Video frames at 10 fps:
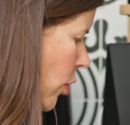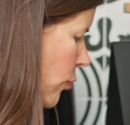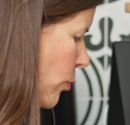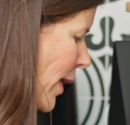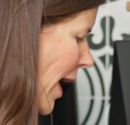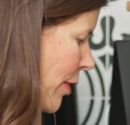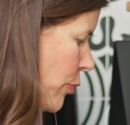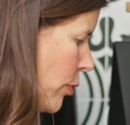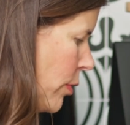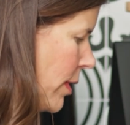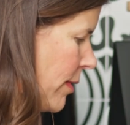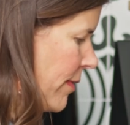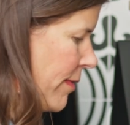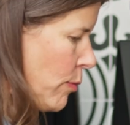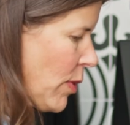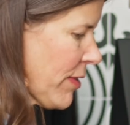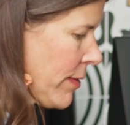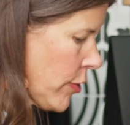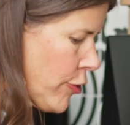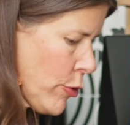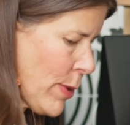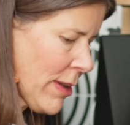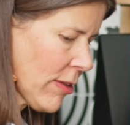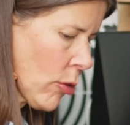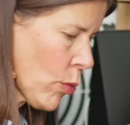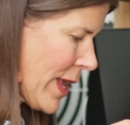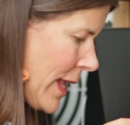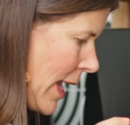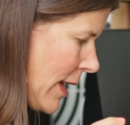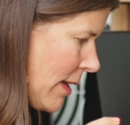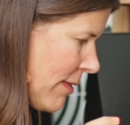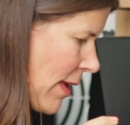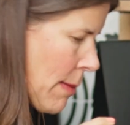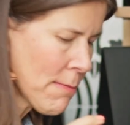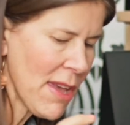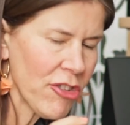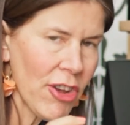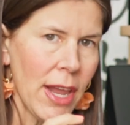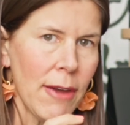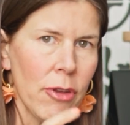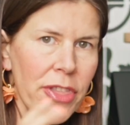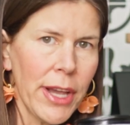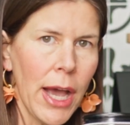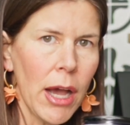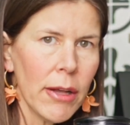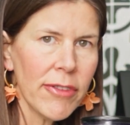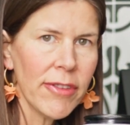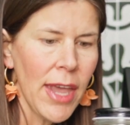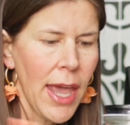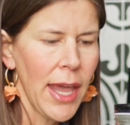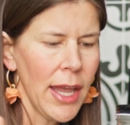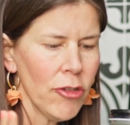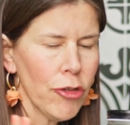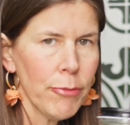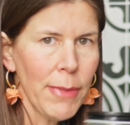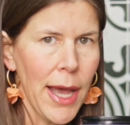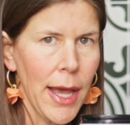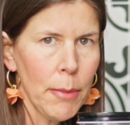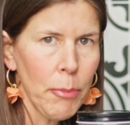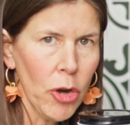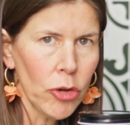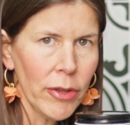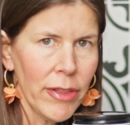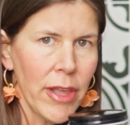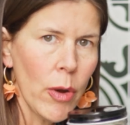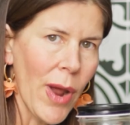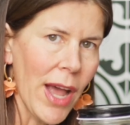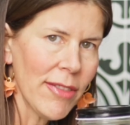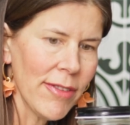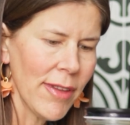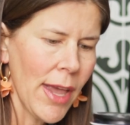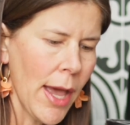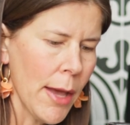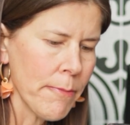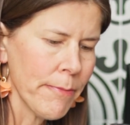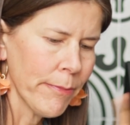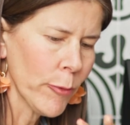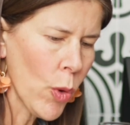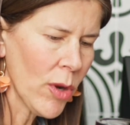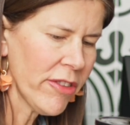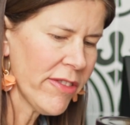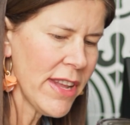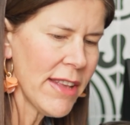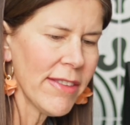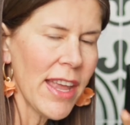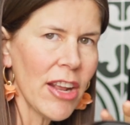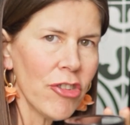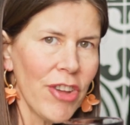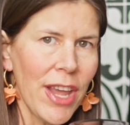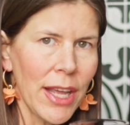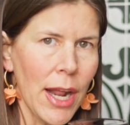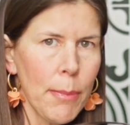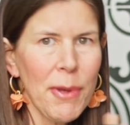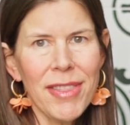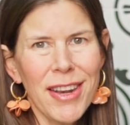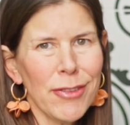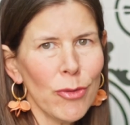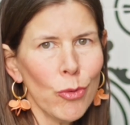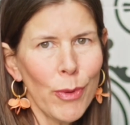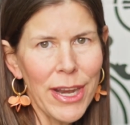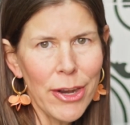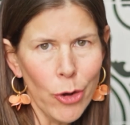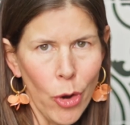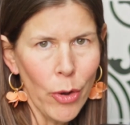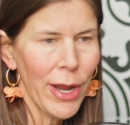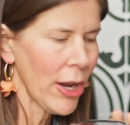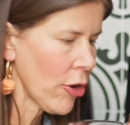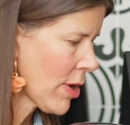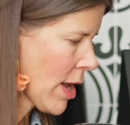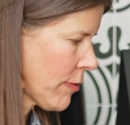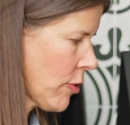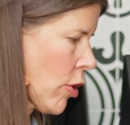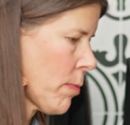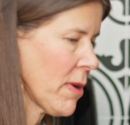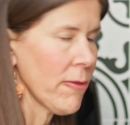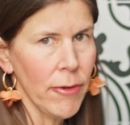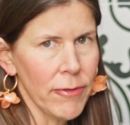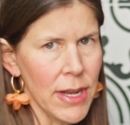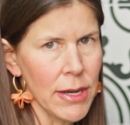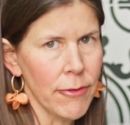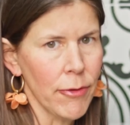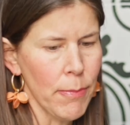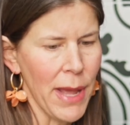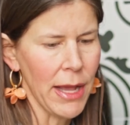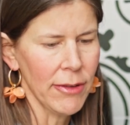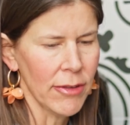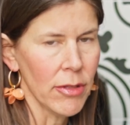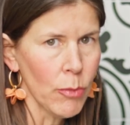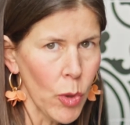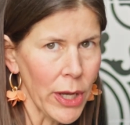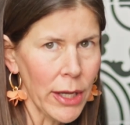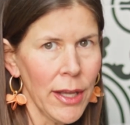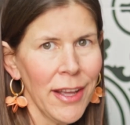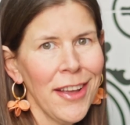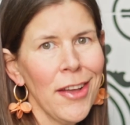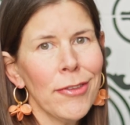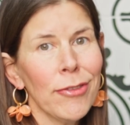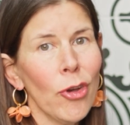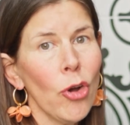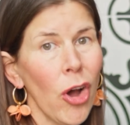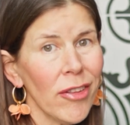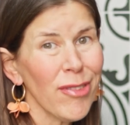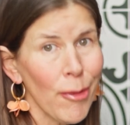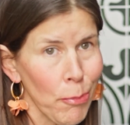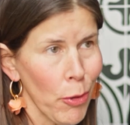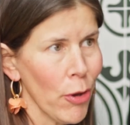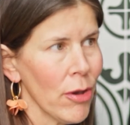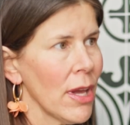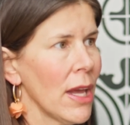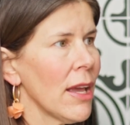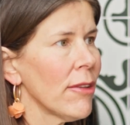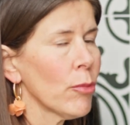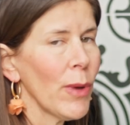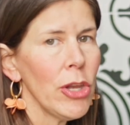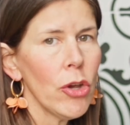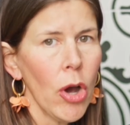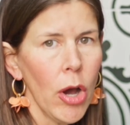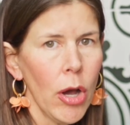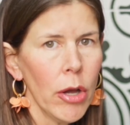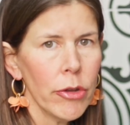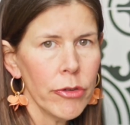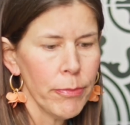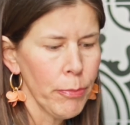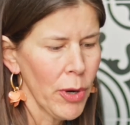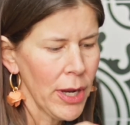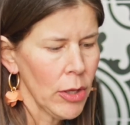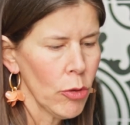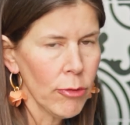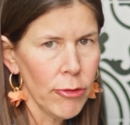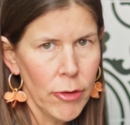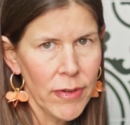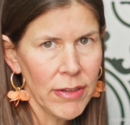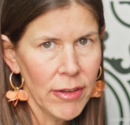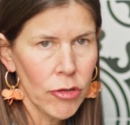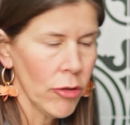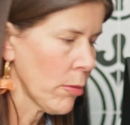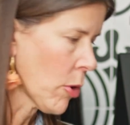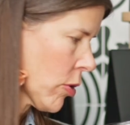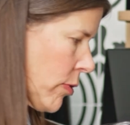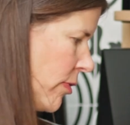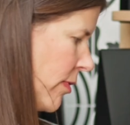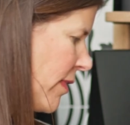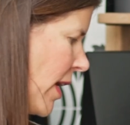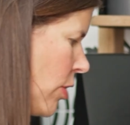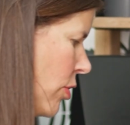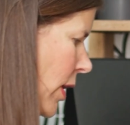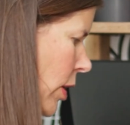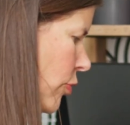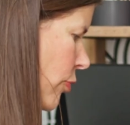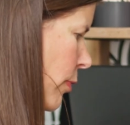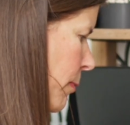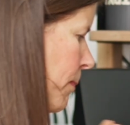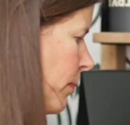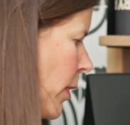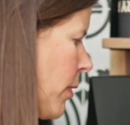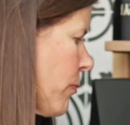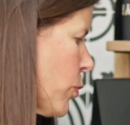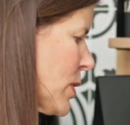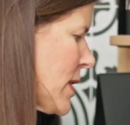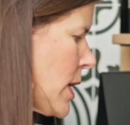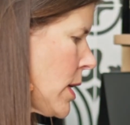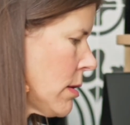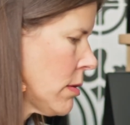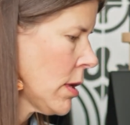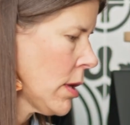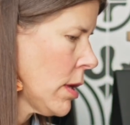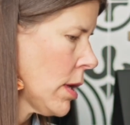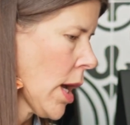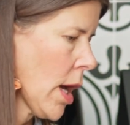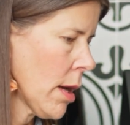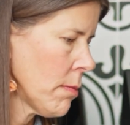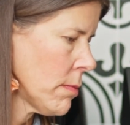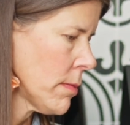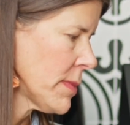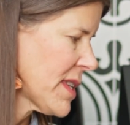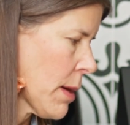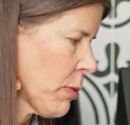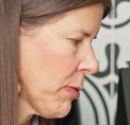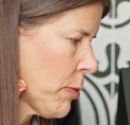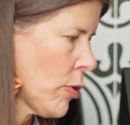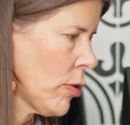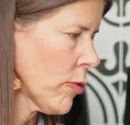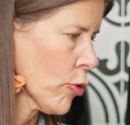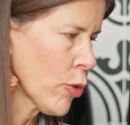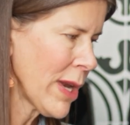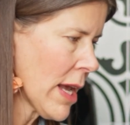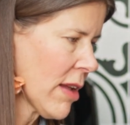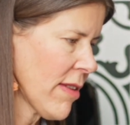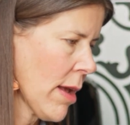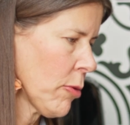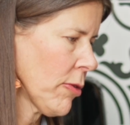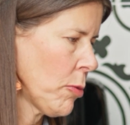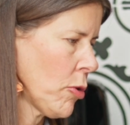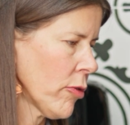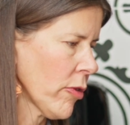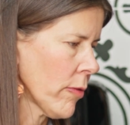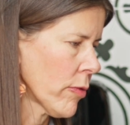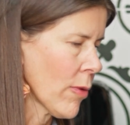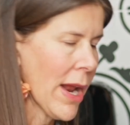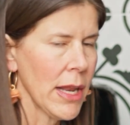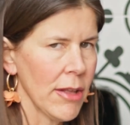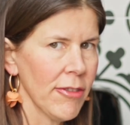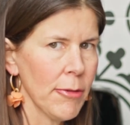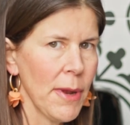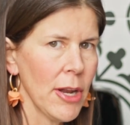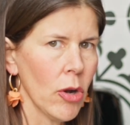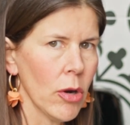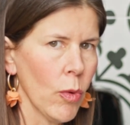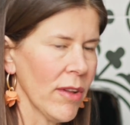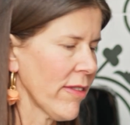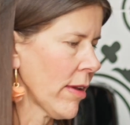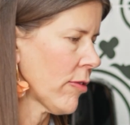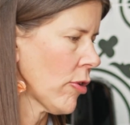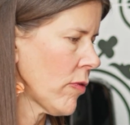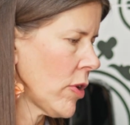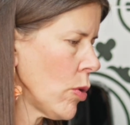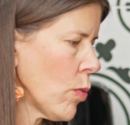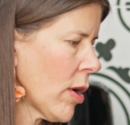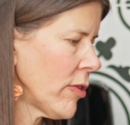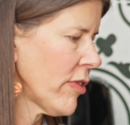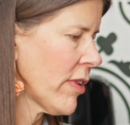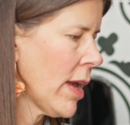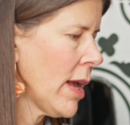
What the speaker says: So what I do is once every 2 weeks on the weekend is I measure everything out into my bottle in their right quantities, and I shake it up, and then it's all ready to go, and I don't have to open 15 different bags in the morning. So hot tip though is when you are putting your servings into the bottle, so say you're going to do 14 tablespoons or 28 tablespoons of radiance, depending on what size serving you want.